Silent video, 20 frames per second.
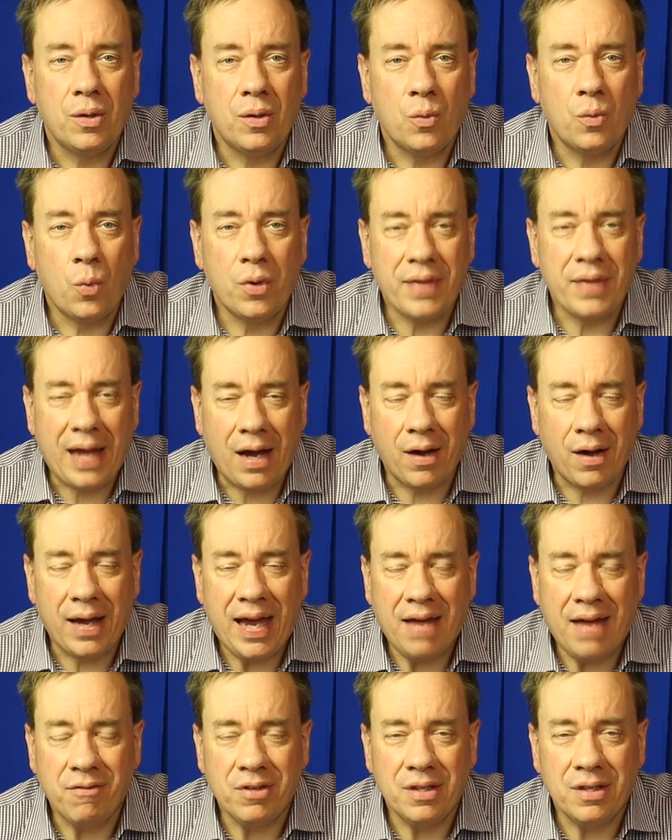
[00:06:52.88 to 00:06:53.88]
without
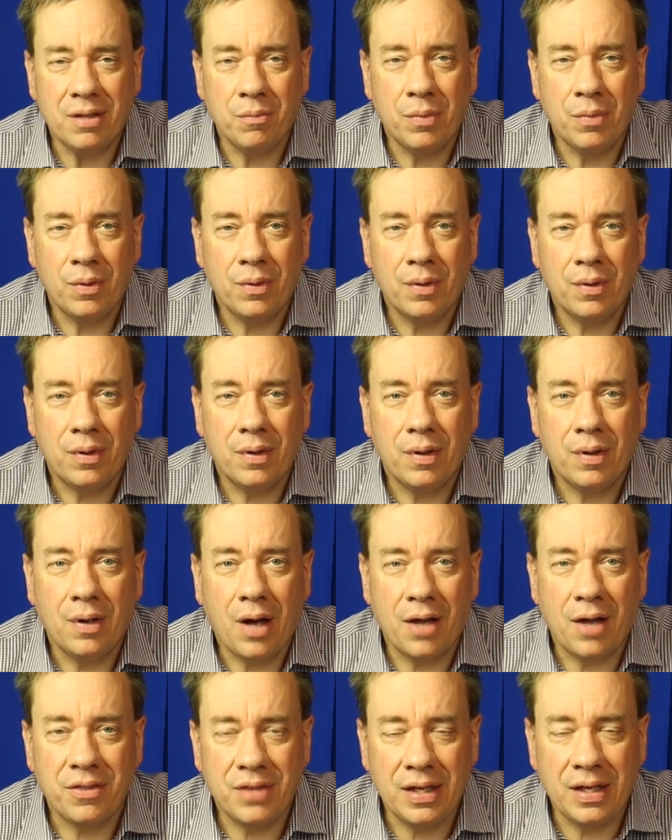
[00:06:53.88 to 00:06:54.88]
having them
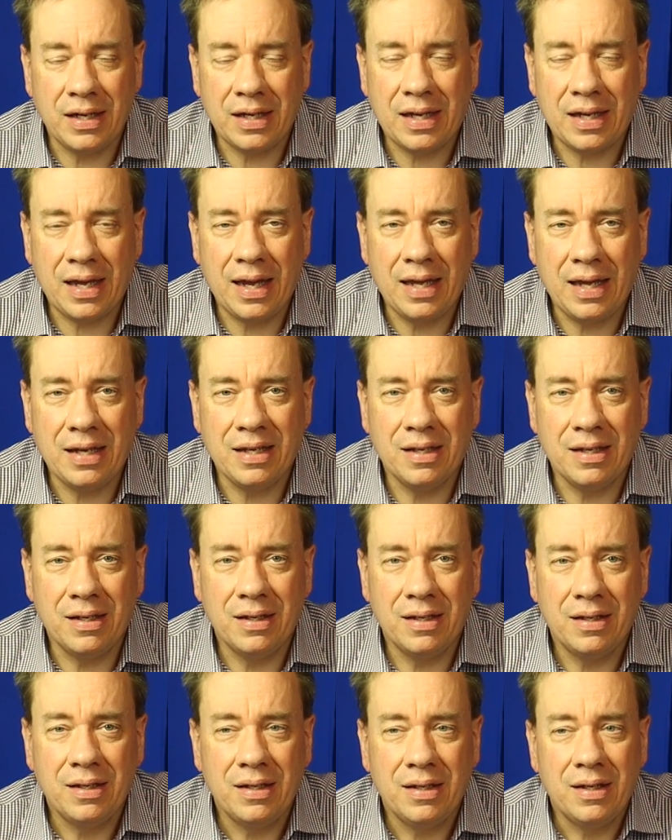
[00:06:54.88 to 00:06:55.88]
authenticated.
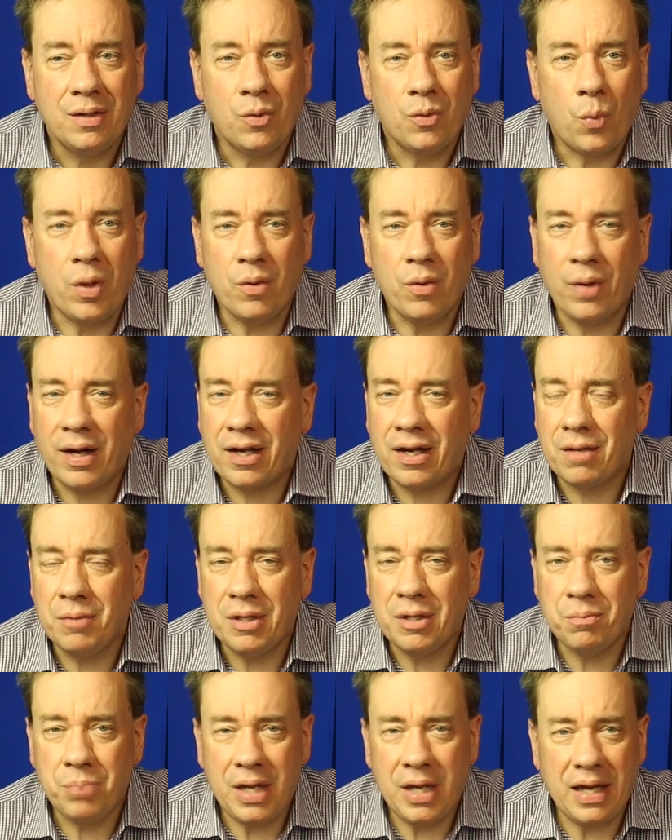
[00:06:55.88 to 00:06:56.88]
We
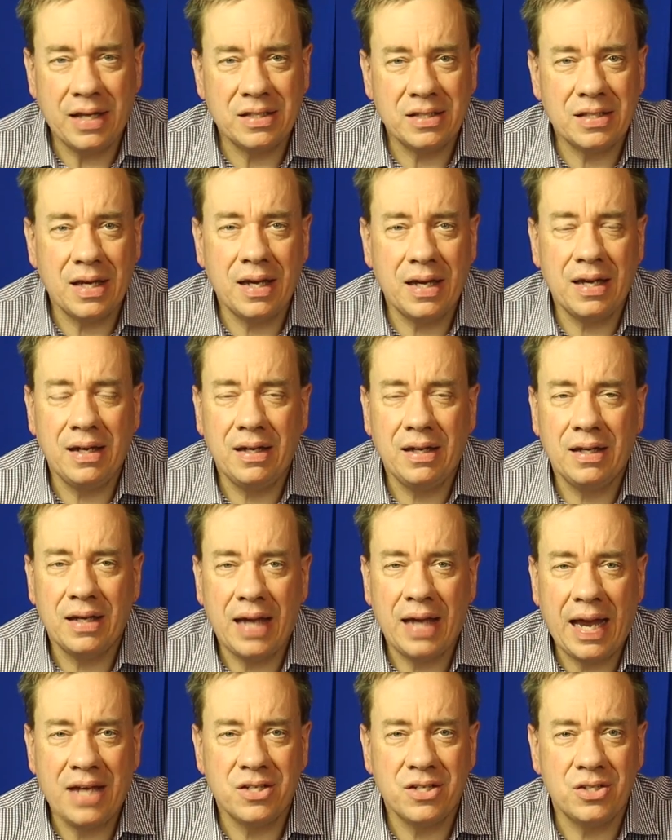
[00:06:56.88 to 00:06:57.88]
recommend PSA,
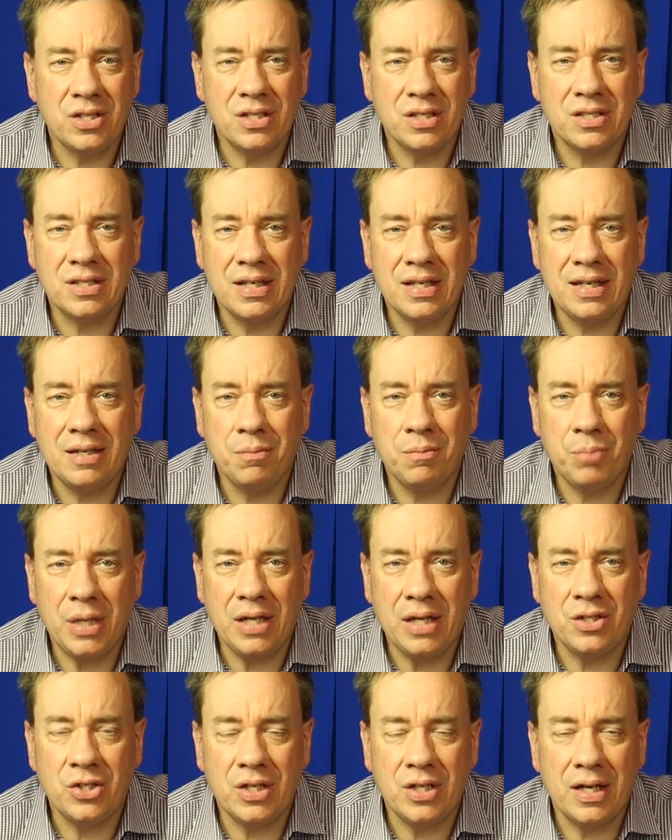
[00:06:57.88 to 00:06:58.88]
SGC,
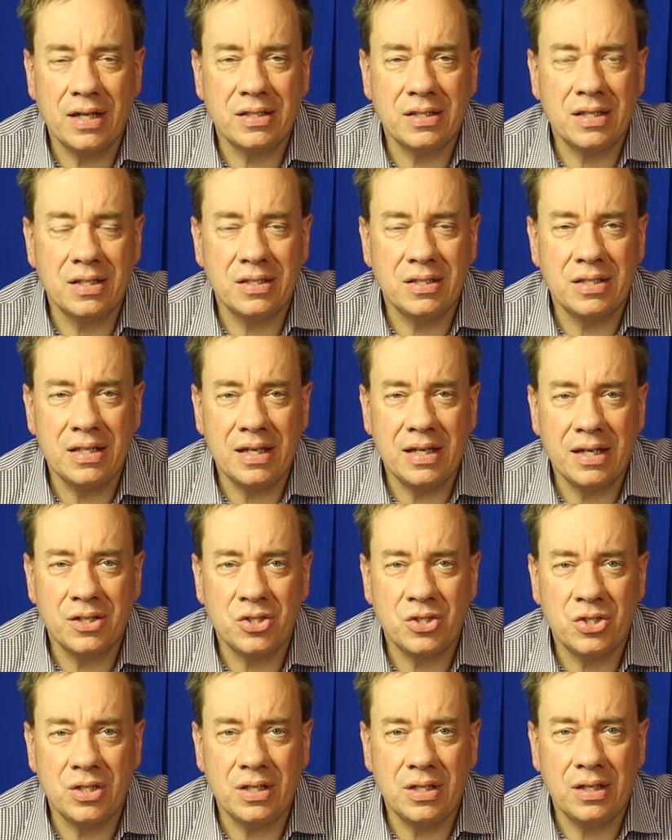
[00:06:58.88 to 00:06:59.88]
BGS, and
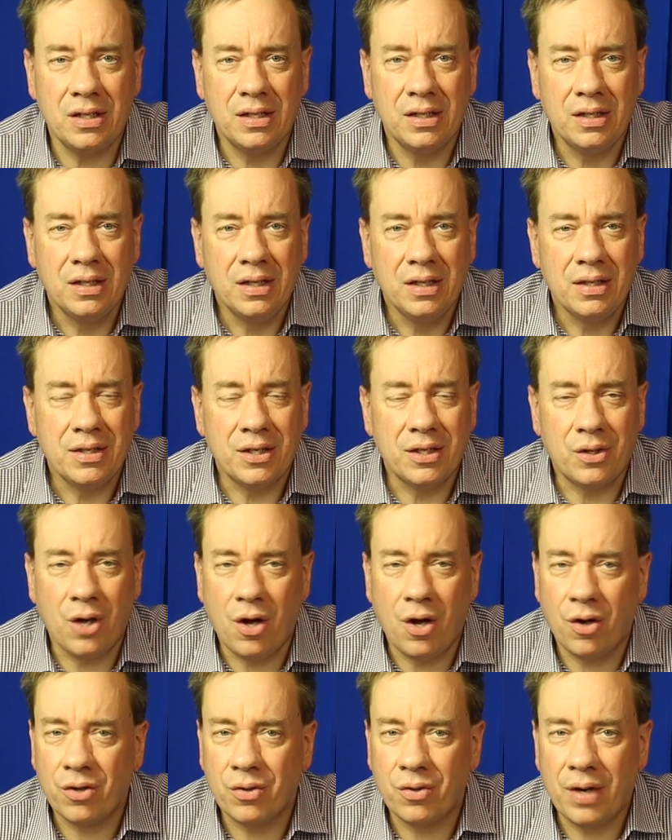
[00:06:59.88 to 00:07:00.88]
CSG. They're
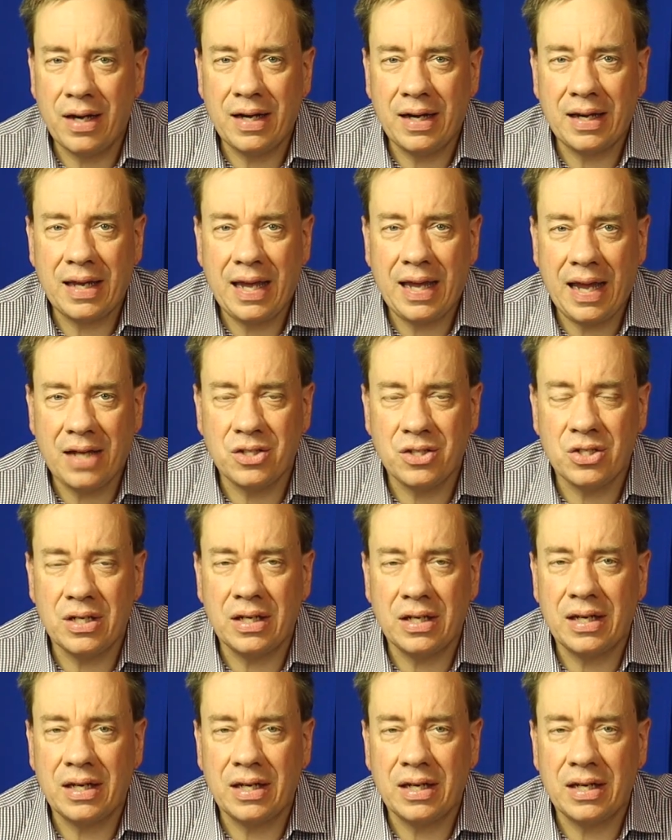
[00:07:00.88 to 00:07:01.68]
all great at catching